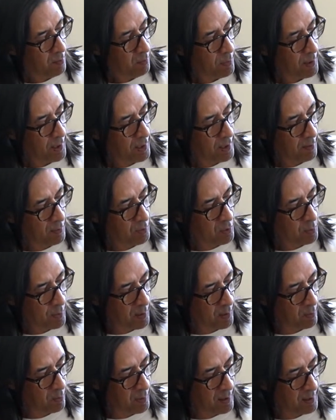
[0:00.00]
pickups,
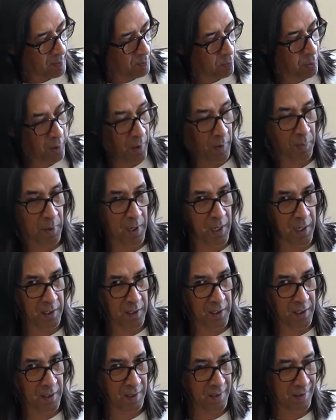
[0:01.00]
but we put a
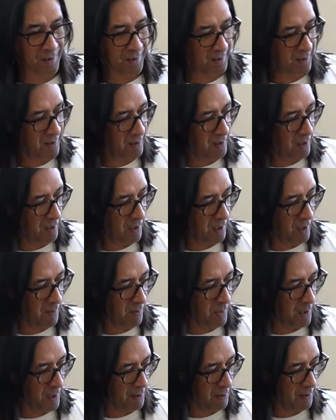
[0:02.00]
Ponce
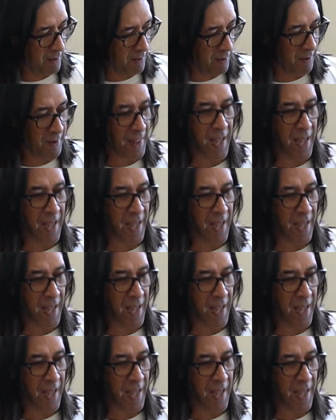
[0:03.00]
humbucker in there.